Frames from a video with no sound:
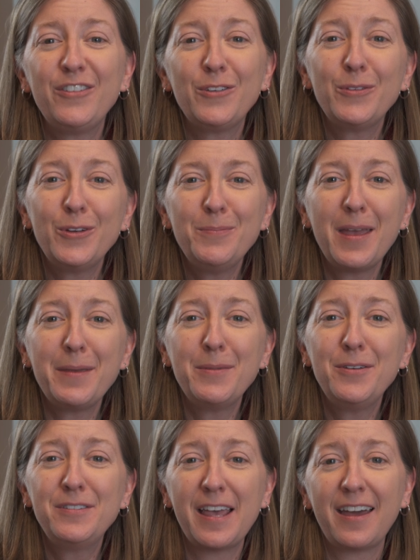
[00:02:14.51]
your roommate
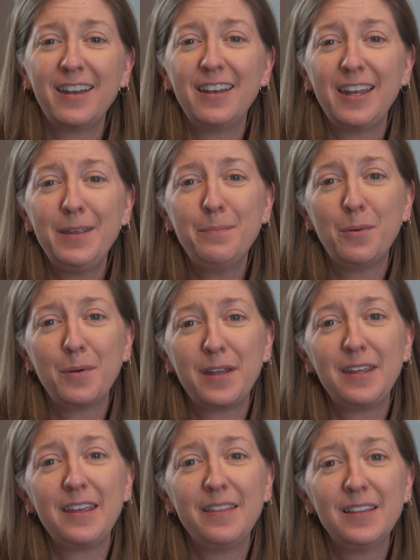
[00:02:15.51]
moves out at any
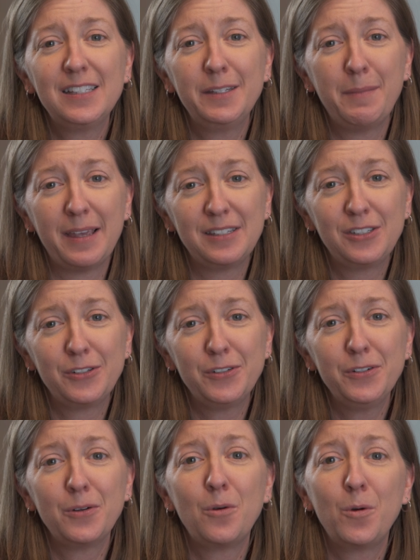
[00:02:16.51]
point in the
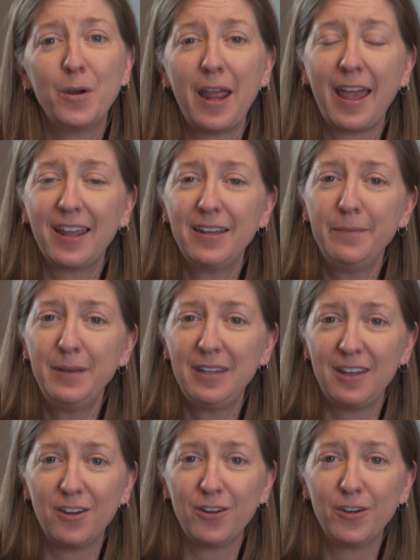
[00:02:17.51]
semester or
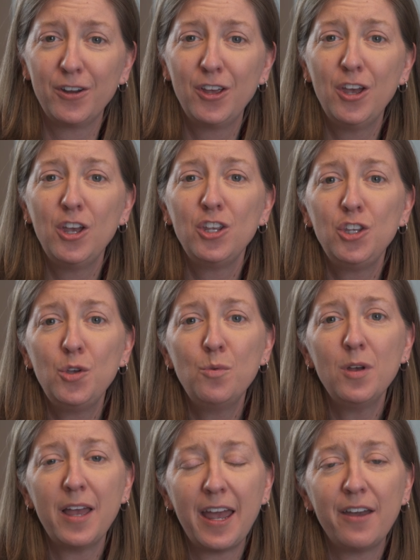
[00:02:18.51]
academic year, you
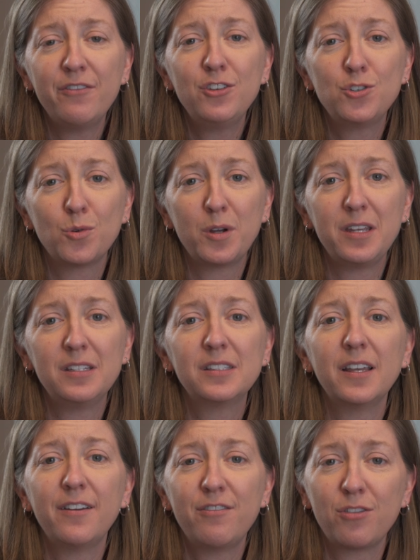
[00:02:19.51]
will have the
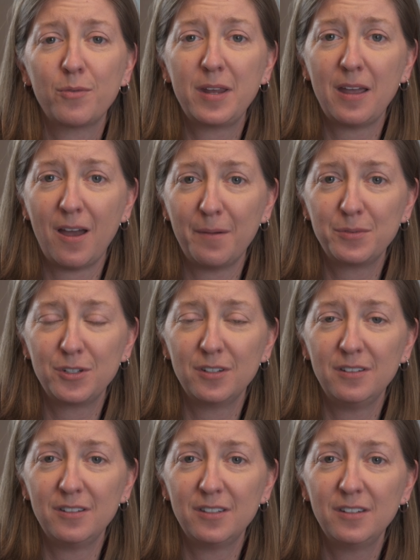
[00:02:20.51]
choice of three
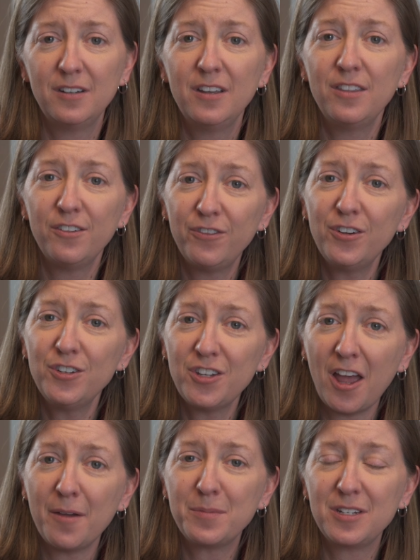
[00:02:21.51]
options. The first
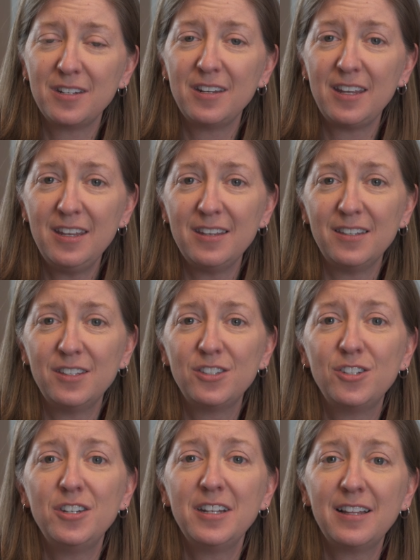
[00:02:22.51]
option is
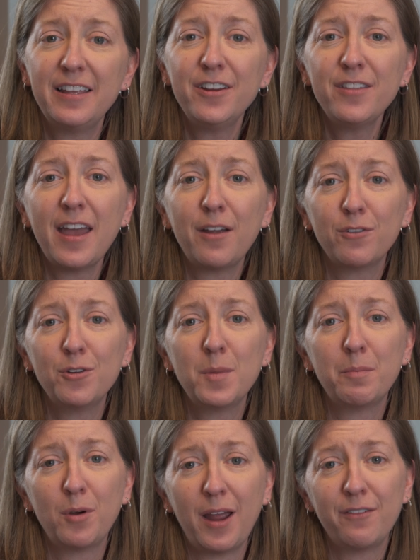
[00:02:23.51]
to declare that room
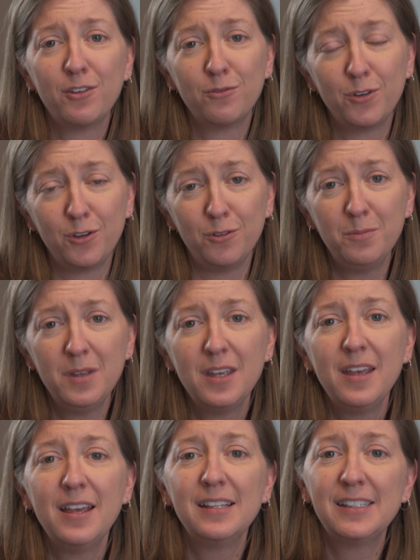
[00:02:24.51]
a private room,
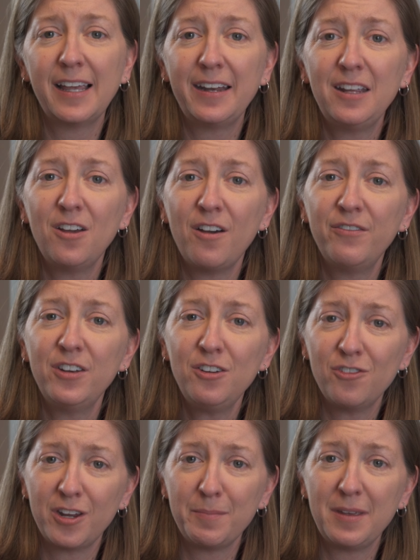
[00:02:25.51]
signing off an
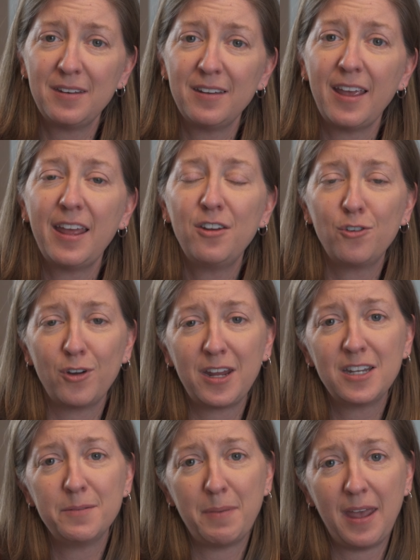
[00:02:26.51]
agreement and
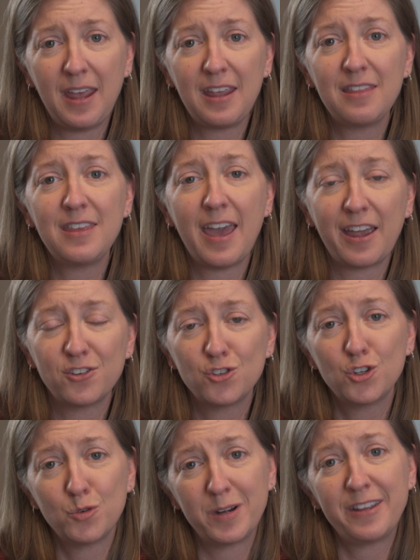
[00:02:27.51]
agreeing to pay the
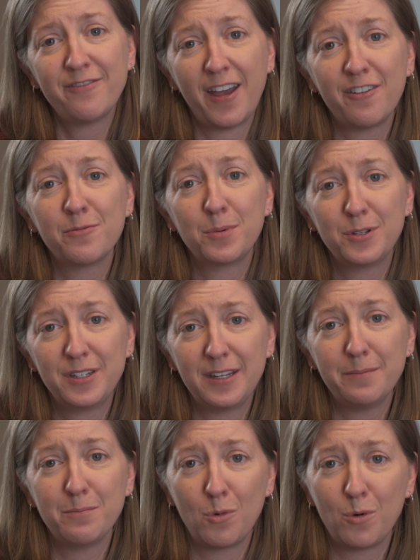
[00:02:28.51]
extra
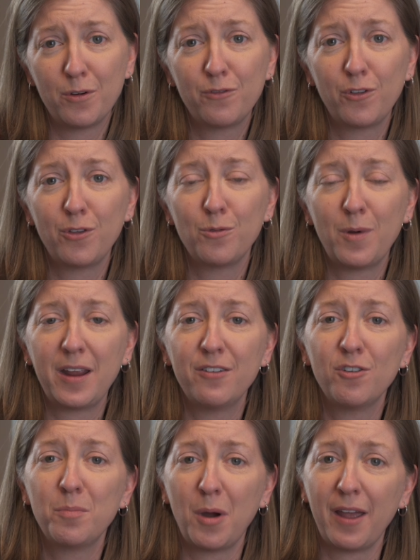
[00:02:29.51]
25% more for the rate
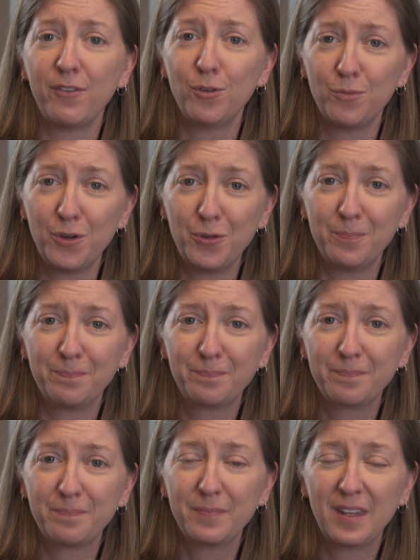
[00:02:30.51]
of a private room.
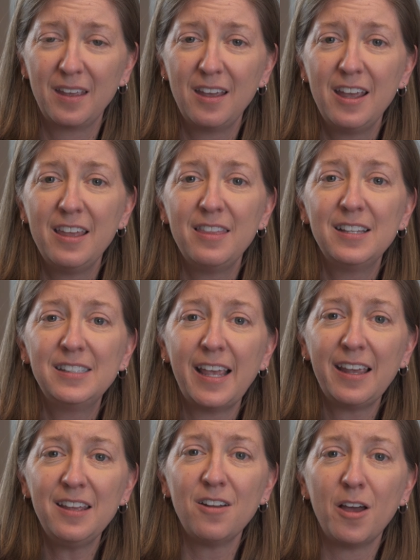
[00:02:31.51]
The
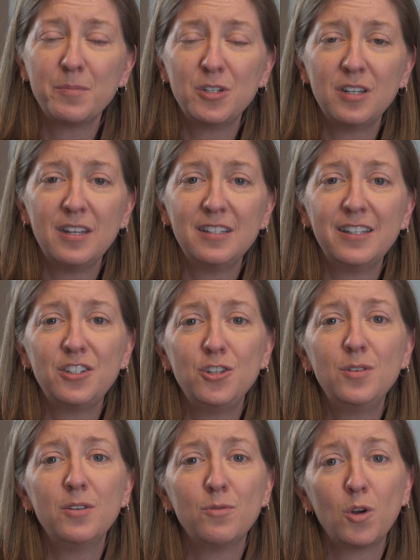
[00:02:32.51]
second option is that
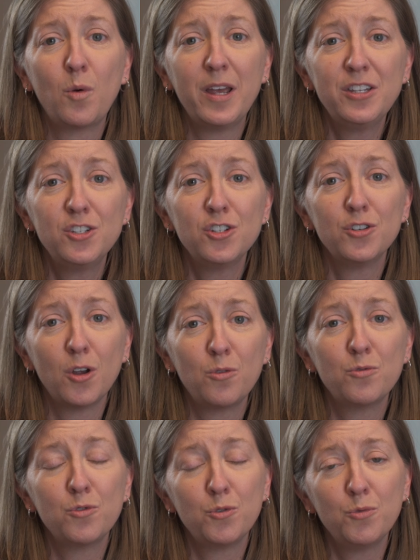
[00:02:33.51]
you can request your
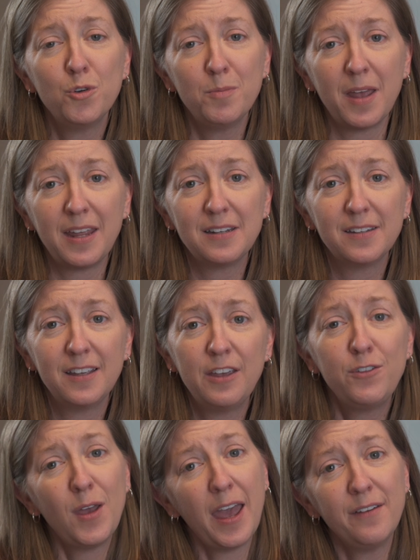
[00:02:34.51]
own roommate.
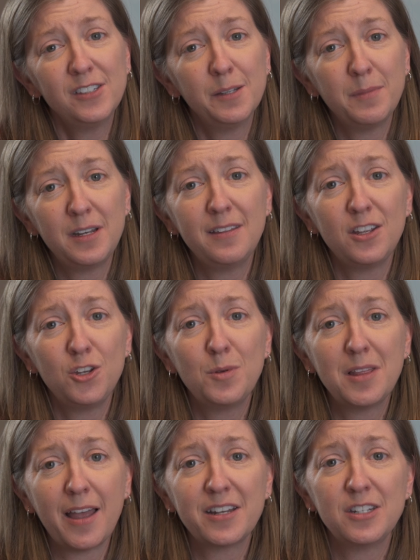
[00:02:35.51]
If you have somebody that you
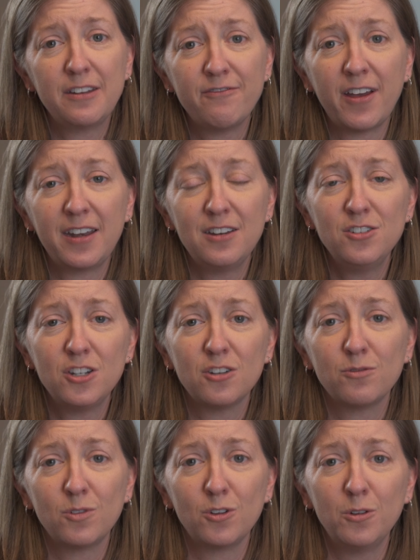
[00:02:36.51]
would like to invite into
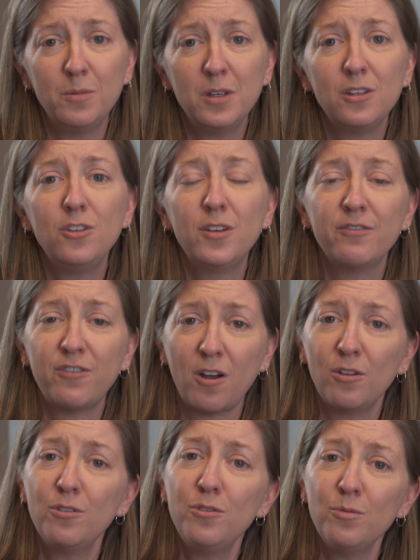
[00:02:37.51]
your room, you can
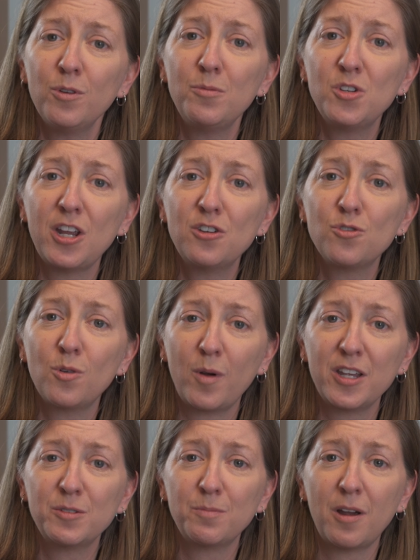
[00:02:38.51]
follow the room change
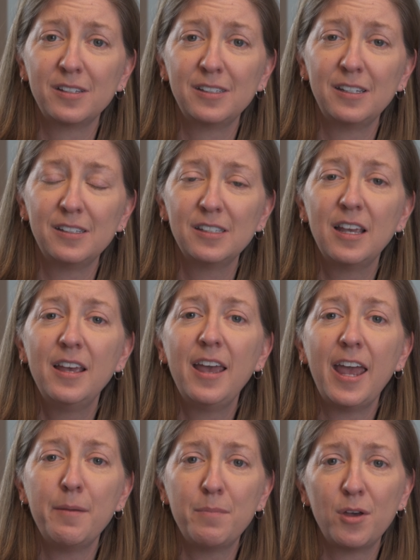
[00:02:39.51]
request process
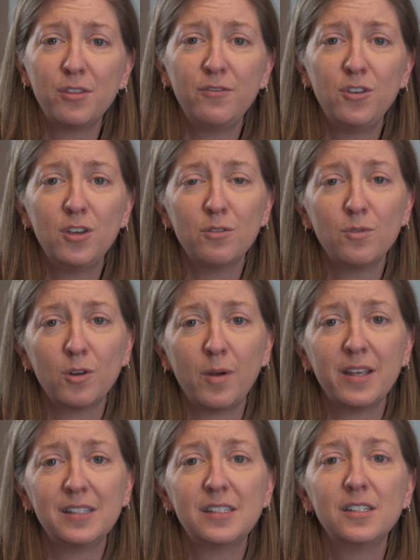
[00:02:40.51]
and both of you can
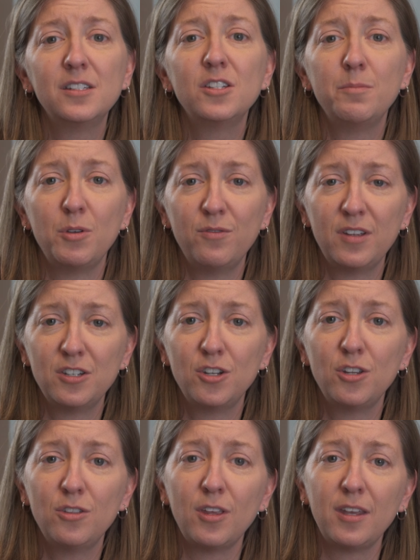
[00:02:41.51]
request to move
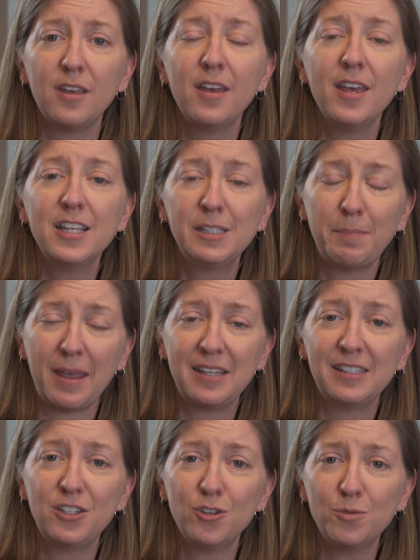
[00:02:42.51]
into the
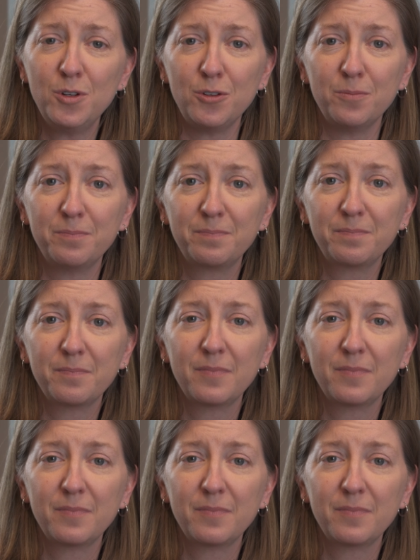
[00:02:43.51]
space in your room.